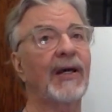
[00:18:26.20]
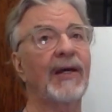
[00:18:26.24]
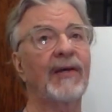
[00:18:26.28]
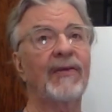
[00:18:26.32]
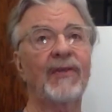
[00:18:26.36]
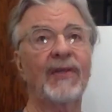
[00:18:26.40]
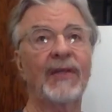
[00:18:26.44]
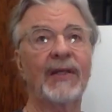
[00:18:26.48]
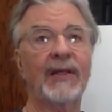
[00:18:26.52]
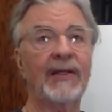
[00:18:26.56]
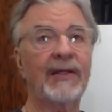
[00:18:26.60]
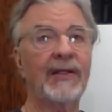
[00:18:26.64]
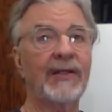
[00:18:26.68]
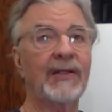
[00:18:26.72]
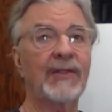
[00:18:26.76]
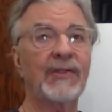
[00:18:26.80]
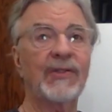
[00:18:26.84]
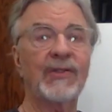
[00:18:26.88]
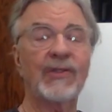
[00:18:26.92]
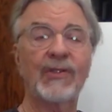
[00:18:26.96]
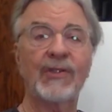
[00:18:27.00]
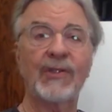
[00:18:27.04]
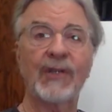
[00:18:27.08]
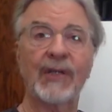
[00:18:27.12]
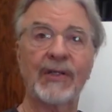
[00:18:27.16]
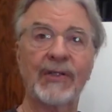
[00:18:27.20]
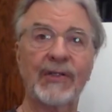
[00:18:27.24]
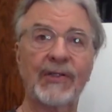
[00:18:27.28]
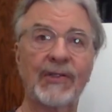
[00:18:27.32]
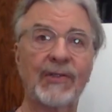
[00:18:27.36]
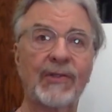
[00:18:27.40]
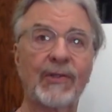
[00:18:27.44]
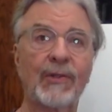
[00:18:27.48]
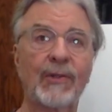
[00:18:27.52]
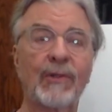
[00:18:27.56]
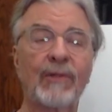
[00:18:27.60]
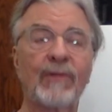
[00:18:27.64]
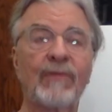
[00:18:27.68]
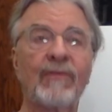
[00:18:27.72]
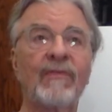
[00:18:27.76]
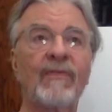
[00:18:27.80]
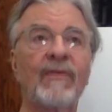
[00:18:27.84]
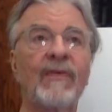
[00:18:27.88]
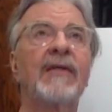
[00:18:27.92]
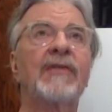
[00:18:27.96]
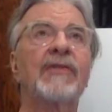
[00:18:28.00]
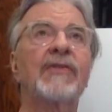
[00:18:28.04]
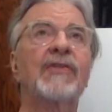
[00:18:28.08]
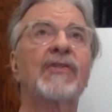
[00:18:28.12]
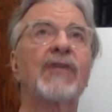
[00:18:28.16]
I think, is just sort of
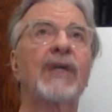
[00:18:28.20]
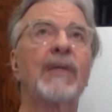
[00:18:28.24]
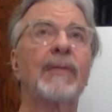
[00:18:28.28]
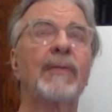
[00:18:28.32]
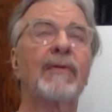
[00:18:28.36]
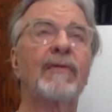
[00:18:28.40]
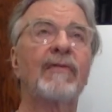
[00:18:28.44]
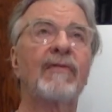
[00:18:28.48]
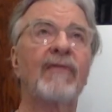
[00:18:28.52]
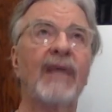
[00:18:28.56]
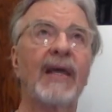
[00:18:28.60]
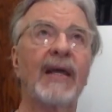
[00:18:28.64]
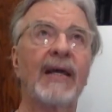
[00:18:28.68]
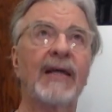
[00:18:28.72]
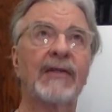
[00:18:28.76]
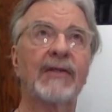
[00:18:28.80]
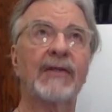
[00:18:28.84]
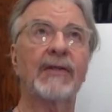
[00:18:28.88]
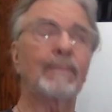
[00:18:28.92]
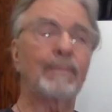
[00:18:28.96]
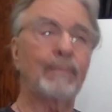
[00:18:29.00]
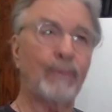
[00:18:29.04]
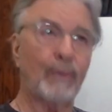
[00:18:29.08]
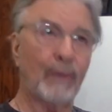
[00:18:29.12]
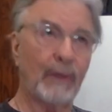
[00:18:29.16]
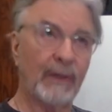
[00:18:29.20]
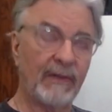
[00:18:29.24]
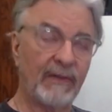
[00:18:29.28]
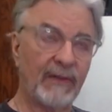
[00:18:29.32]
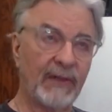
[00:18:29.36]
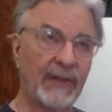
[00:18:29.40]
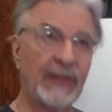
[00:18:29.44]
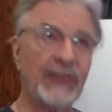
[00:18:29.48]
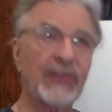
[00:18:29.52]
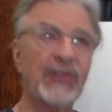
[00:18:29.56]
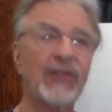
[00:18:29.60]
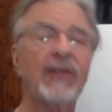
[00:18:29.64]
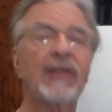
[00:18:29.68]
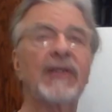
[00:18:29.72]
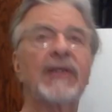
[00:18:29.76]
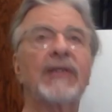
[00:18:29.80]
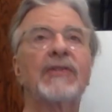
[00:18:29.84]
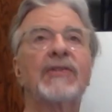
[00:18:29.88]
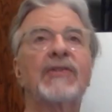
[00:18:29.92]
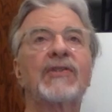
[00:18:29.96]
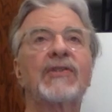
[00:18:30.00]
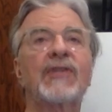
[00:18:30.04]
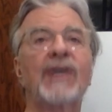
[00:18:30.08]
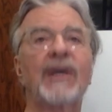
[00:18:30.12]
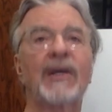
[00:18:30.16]
some of that previously
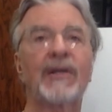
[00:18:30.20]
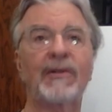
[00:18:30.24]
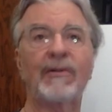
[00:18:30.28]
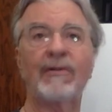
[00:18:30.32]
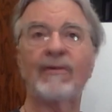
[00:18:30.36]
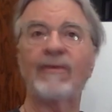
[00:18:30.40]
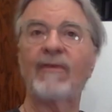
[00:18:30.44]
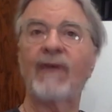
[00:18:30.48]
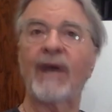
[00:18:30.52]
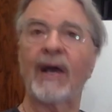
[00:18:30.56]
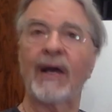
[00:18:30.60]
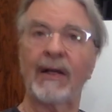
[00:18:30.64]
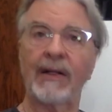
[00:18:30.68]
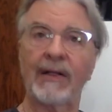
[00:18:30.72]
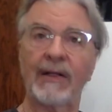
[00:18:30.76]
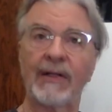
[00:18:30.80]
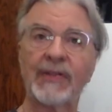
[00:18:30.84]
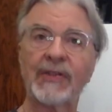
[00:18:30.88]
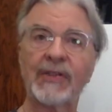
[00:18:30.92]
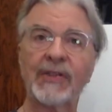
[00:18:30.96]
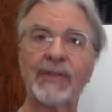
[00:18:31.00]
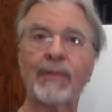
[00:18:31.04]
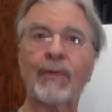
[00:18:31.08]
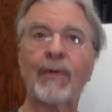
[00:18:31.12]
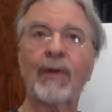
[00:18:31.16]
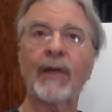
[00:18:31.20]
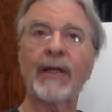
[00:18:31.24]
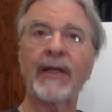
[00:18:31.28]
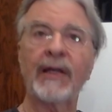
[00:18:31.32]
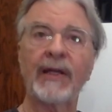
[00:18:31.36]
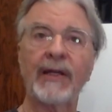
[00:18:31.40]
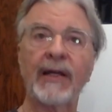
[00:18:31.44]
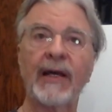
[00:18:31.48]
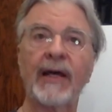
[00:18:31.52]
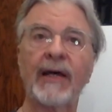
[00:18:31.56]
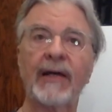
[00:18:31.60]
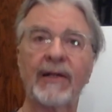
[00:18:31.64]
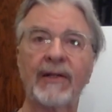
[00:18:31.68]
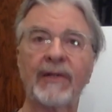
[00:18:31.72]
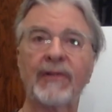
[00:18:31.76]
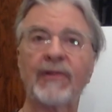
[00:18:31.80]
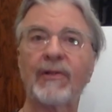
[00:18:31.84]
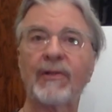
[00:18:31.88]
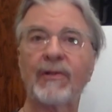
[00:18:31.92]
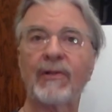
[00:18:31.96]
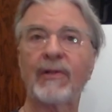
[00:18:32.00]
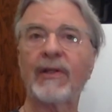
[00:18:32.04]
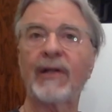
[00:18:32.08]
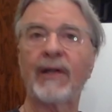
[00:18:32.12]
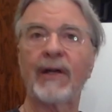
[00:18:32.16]
subtle violence breaking out
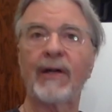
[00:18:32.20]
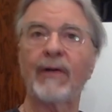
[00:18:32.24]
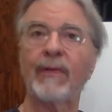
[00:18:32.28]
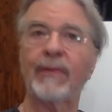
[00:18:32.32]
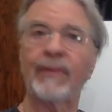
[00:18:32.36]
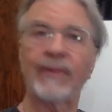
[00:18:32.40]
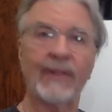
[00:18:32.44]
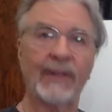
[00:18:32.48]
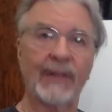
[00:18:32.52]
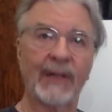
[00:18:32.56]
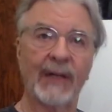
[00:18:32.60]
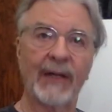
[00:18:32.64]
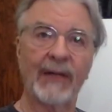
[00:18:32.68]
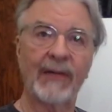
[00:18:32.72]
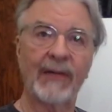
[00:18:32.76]
into the open. I